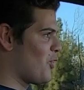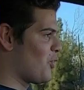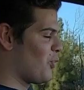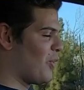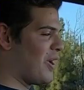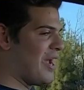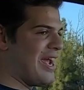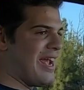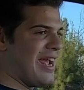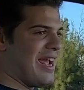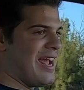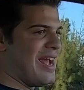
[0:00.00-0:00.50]

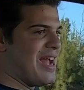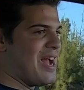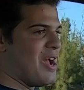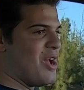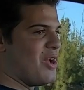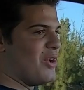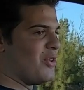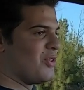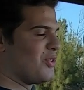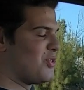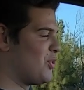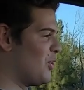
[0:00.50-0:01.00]
3,
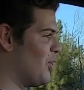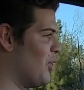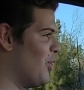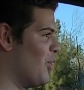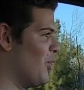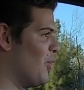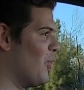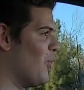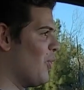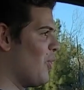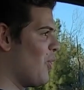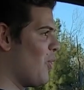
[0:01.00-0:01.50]

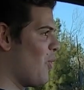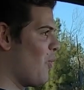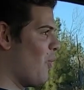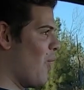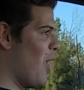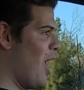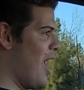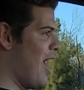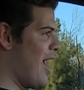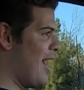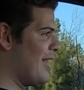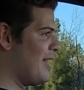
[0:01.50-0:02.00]
2,
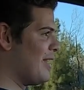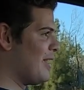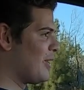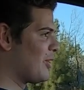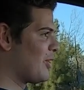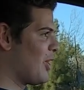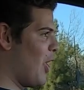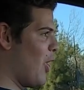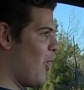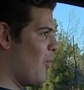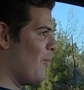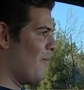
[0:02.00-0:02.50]
1,
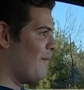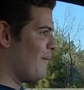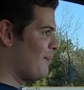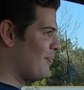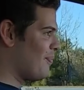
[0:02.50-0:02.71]
go.